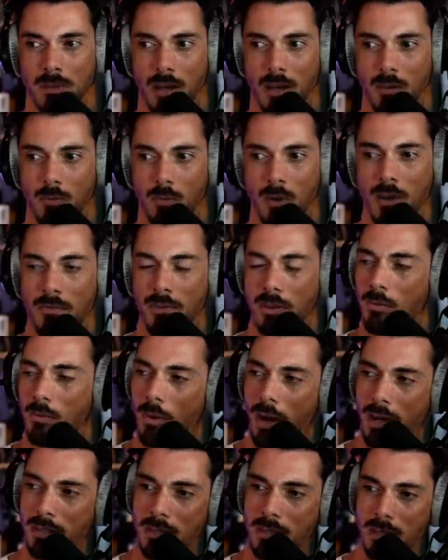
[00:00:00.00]
arrive at the
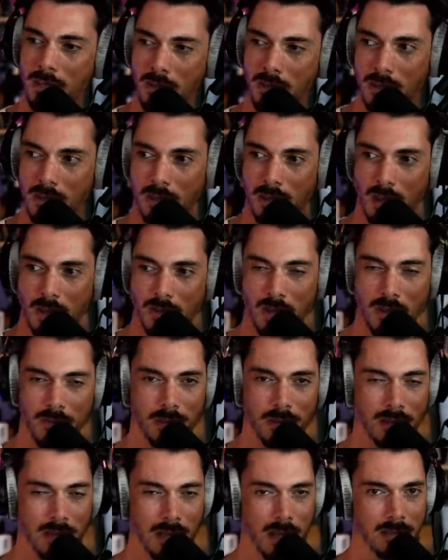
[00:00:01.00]
right decision and
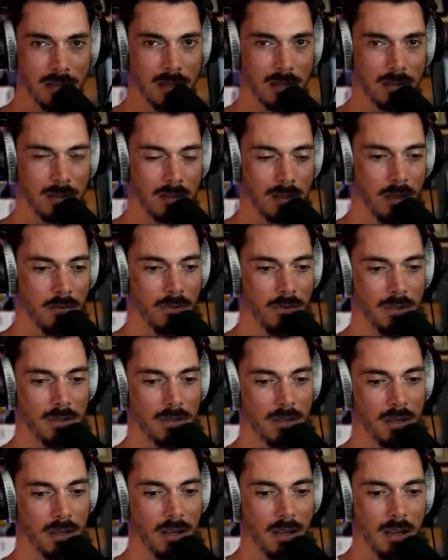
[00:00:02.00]
achieve consensus and stuff
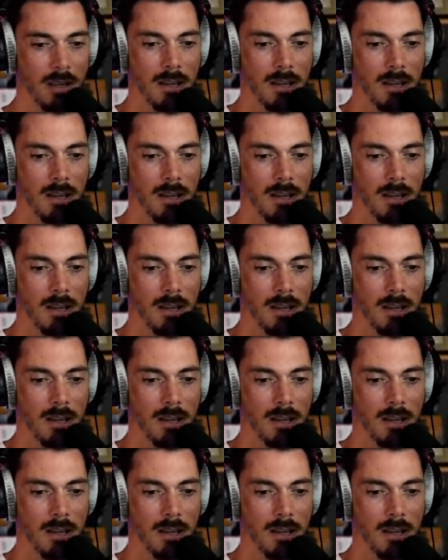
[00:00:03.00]
is